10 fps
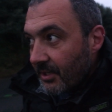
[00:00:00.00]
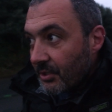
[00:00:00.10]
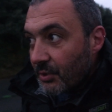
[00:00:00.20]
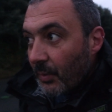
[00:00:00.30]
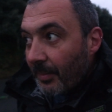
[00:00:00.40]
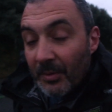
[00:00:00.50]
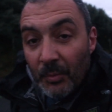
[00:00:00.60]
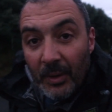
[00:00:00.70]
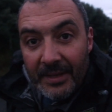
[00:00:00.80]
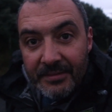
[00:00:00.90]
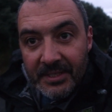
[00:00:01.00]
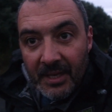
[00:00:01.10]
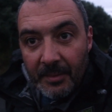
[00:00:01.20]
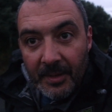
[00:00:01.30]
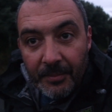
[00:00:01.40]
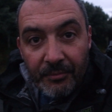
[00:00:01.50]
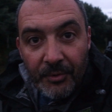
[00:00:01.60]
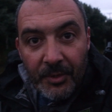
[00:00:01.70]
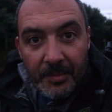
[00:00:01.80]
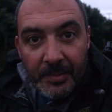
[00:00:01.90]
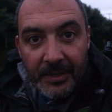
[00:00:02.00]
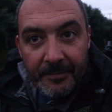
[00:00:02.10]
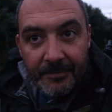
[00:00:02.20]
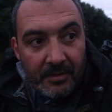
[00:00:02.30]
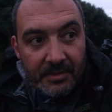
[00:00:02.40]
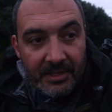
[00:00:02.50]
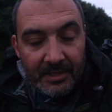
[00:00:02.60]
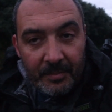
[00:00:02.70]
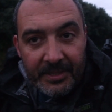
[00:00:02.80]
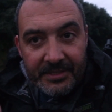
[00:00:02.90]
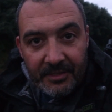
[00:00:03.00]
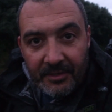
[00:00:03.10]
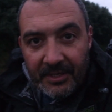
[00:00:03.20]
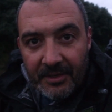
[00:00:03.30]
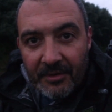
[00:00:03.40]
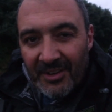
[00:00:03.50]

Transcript: sweeping waves coming up through, but there's a little beach down here.